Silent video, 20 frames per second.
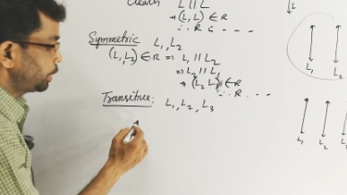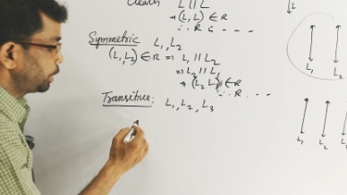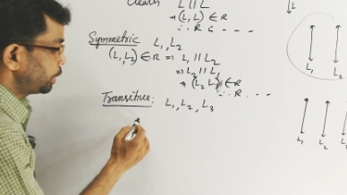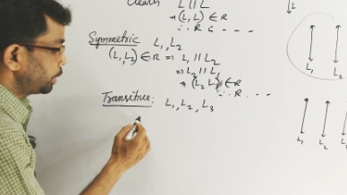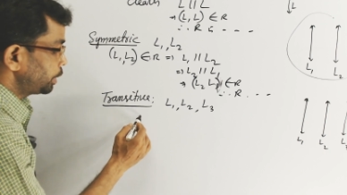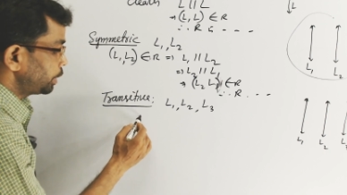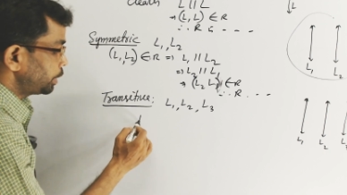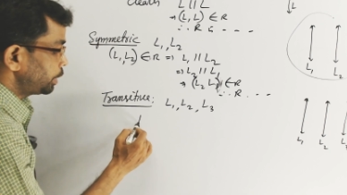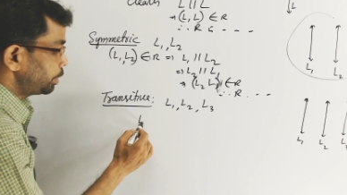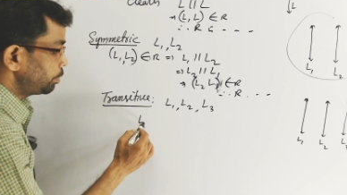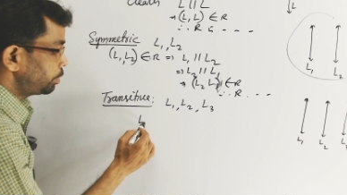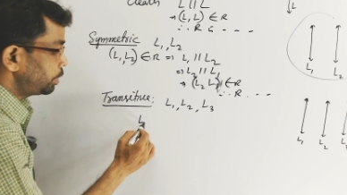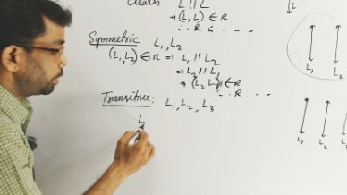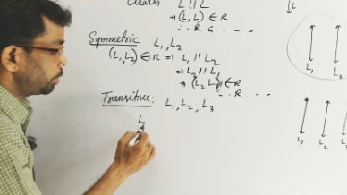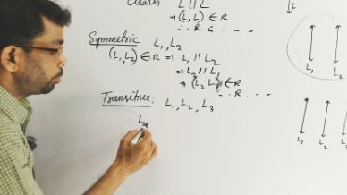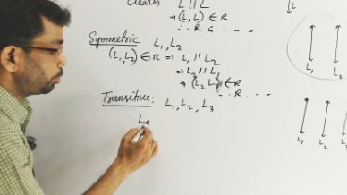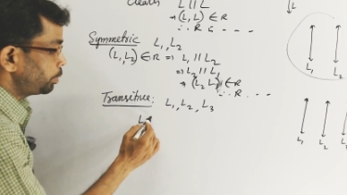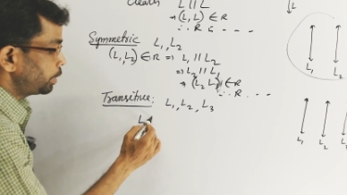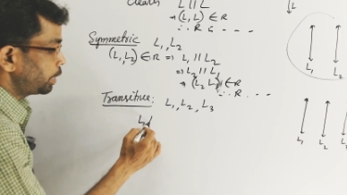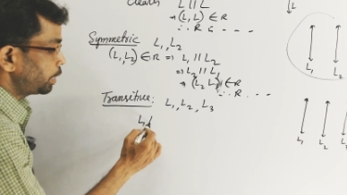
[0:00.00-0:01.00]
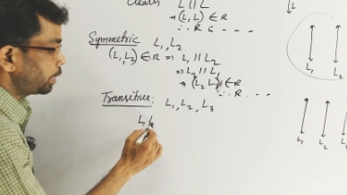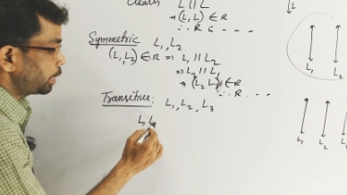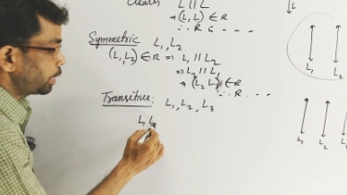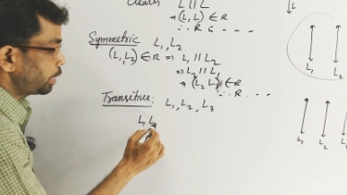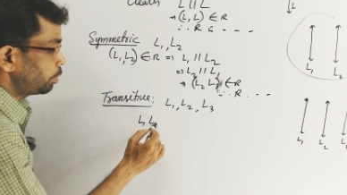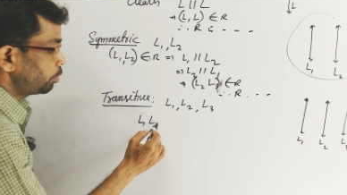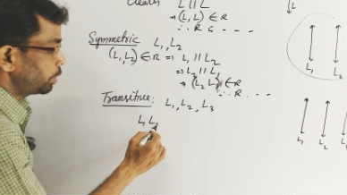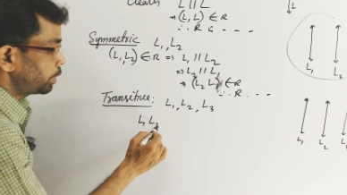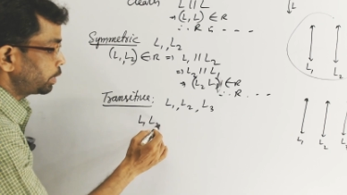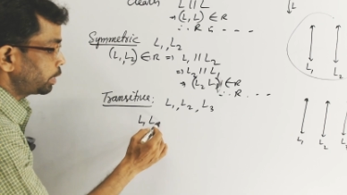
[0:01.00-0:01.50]
the pair L1,
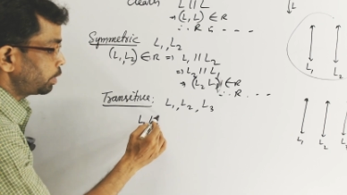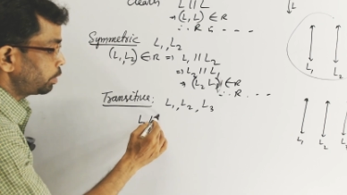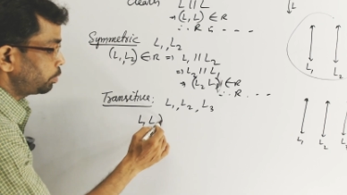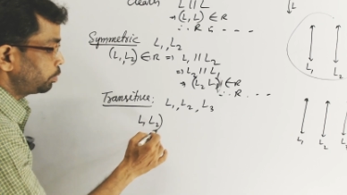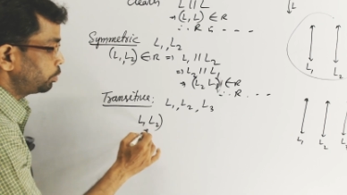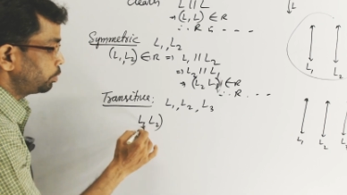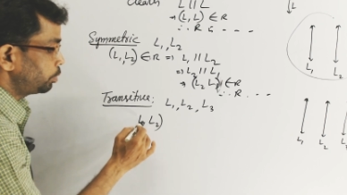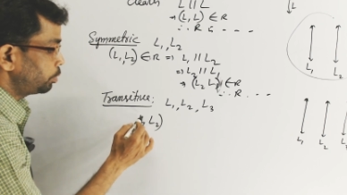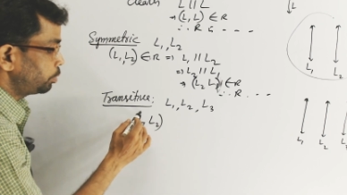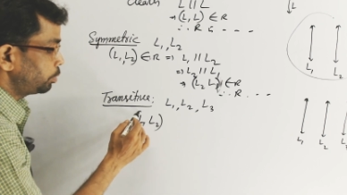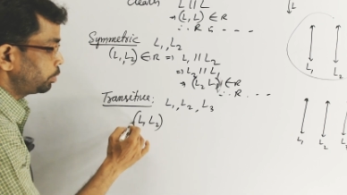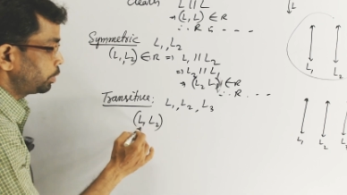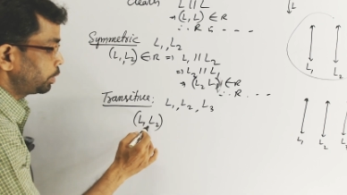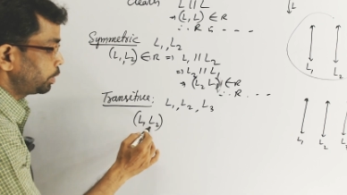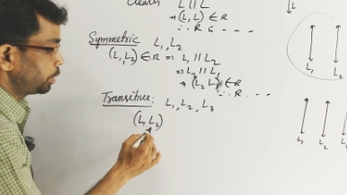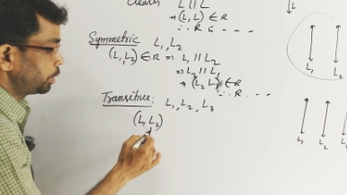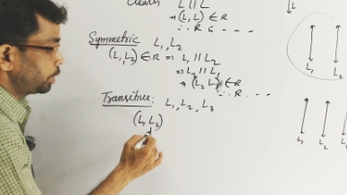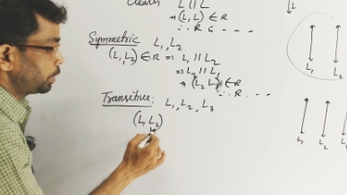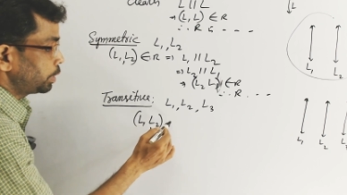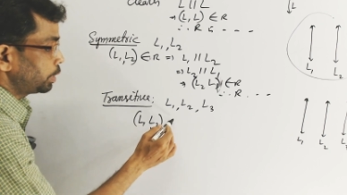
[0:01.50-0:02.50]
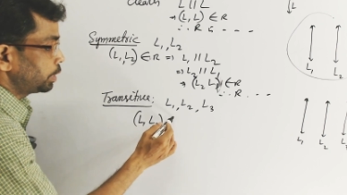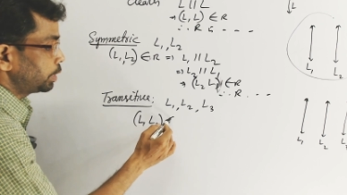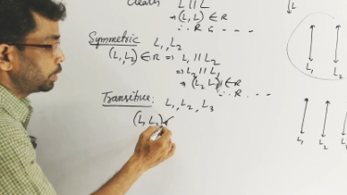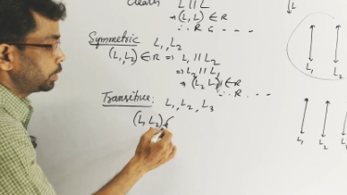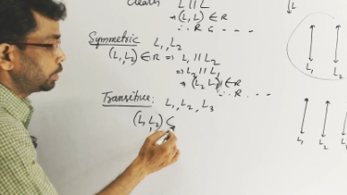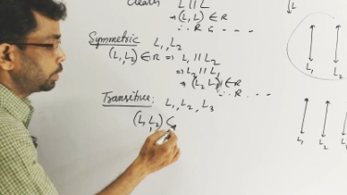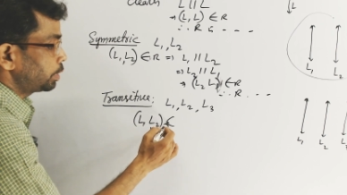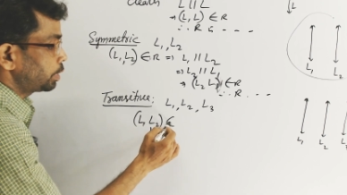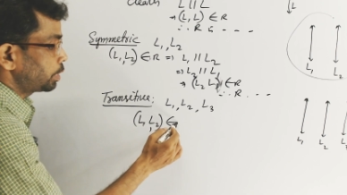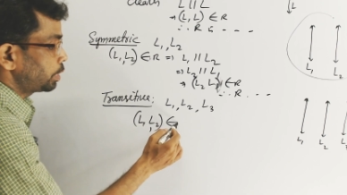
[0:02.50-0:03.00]
L2 in the
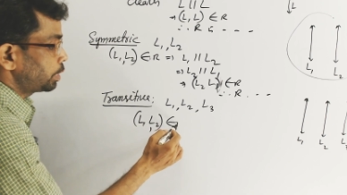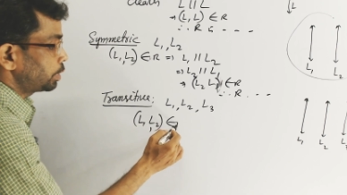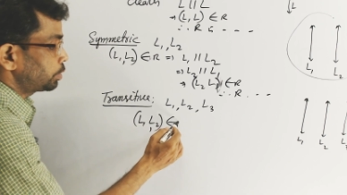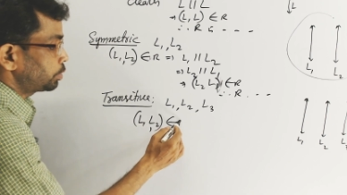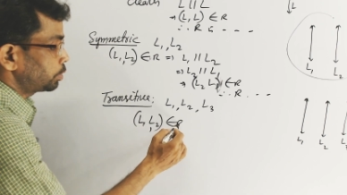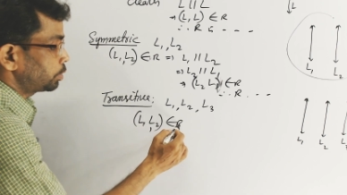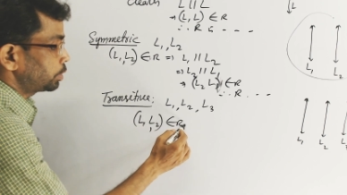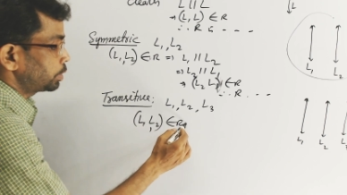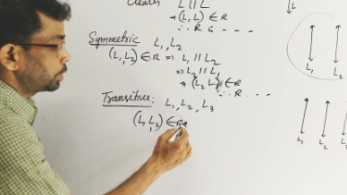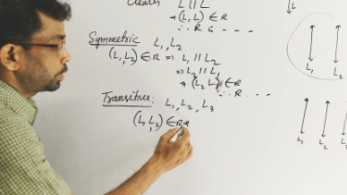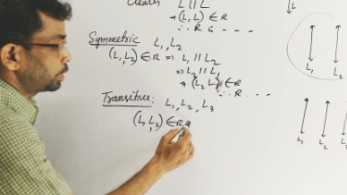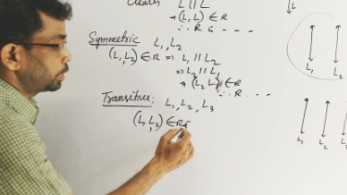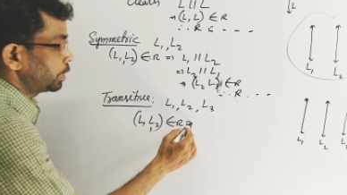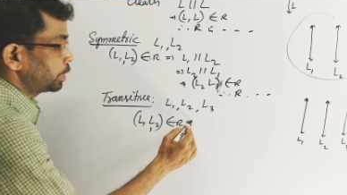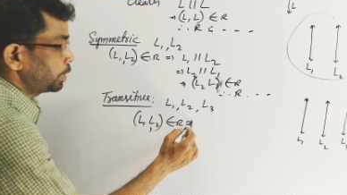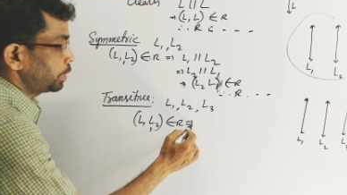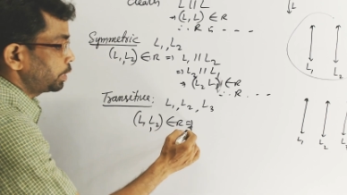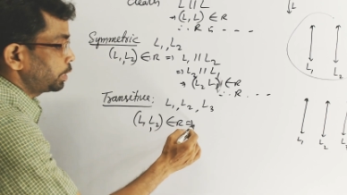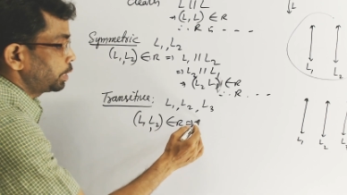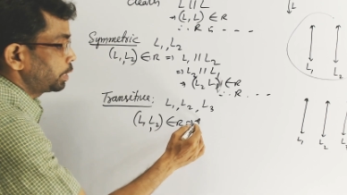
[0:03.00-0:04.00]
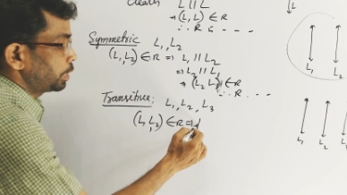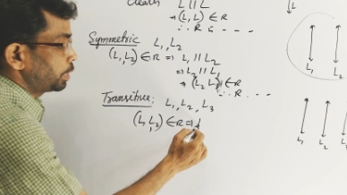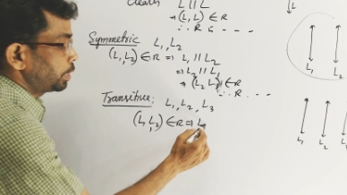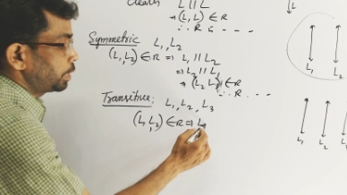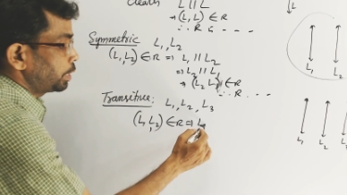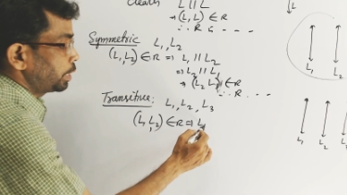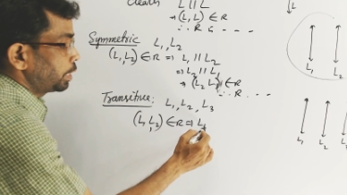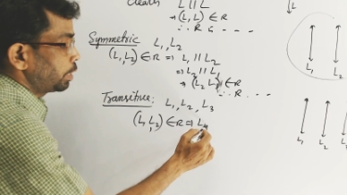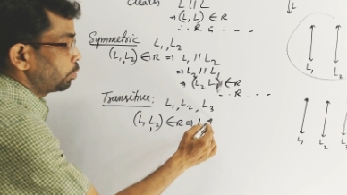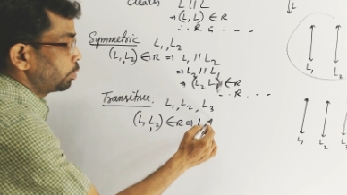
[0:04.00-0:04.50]
relation, then L1
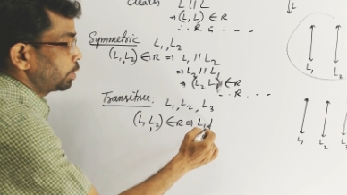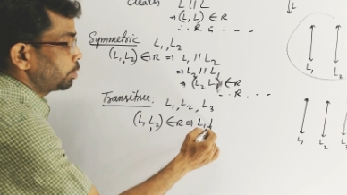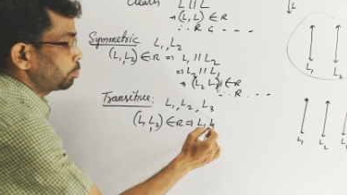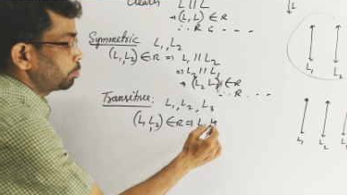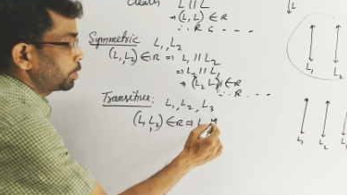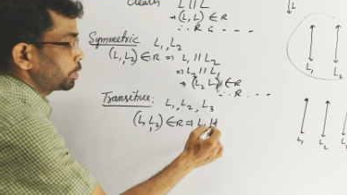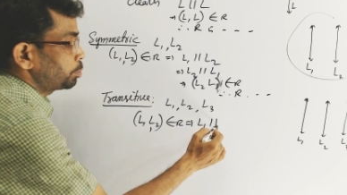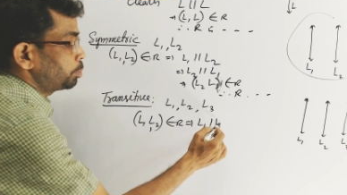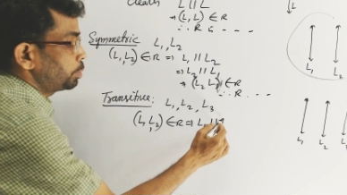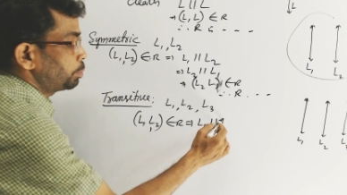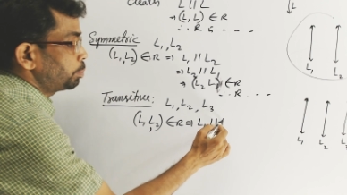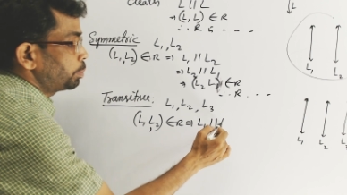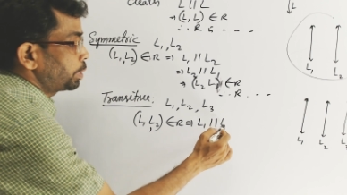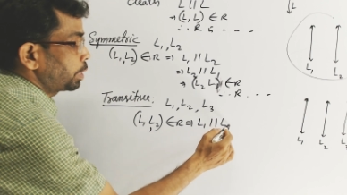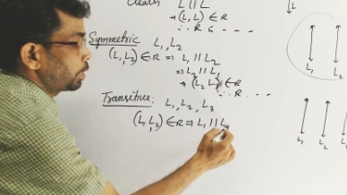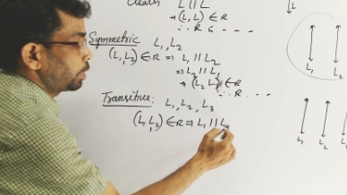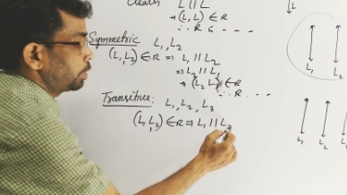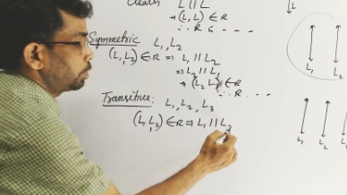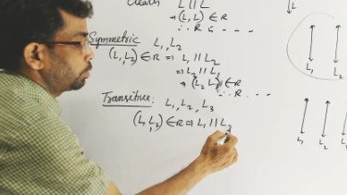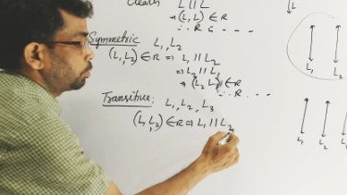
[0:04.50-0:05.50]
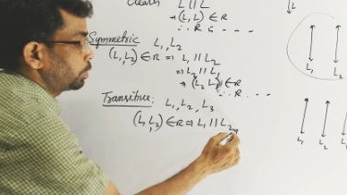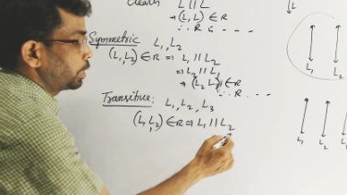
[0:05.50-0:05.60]
must be parallel to L2